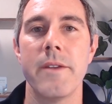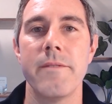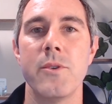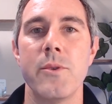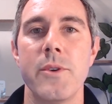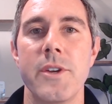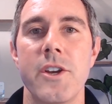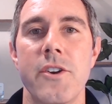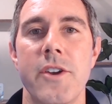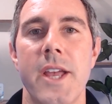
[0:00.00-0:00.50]
of
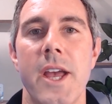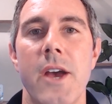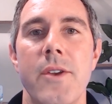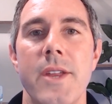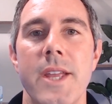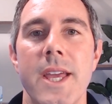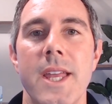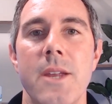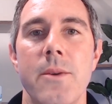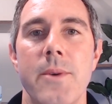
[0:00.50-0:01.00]
doing your
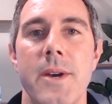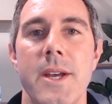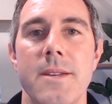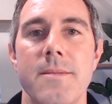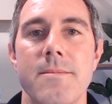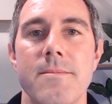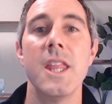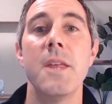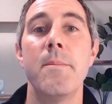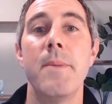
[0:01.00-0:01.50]
accounting anyway.
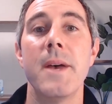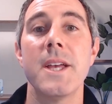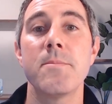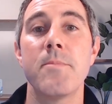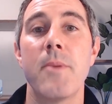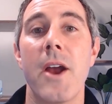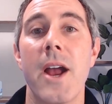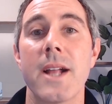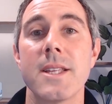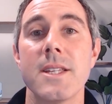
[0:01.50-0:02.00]
The best
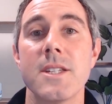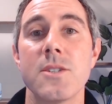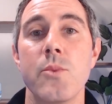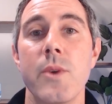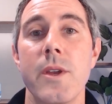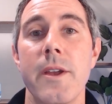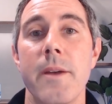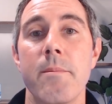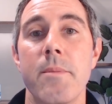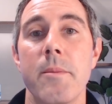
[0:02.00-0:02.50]
practice
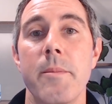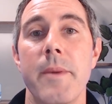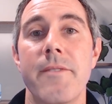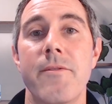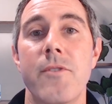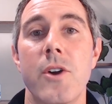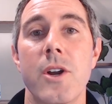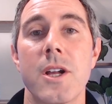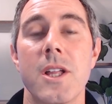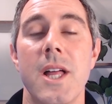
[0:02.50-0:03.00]
we implement
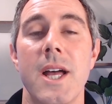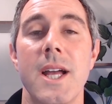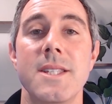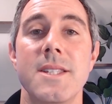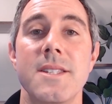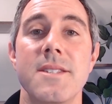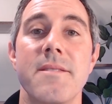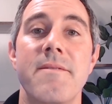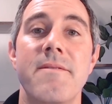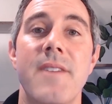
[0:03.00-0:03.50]
for our clients
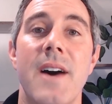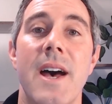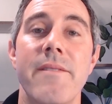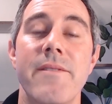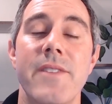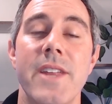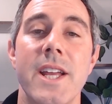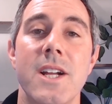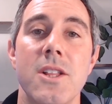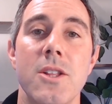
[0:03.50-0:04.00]
is a
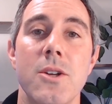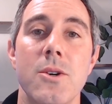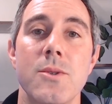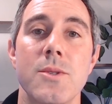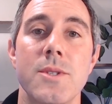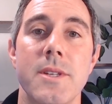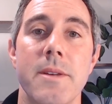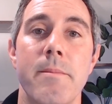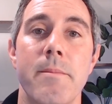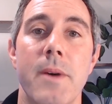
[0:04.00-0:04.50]
5-day
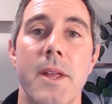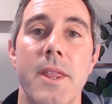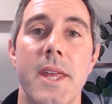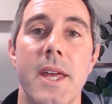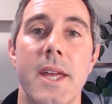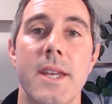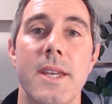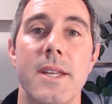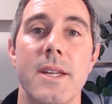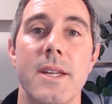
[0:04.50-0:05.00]
close at month end.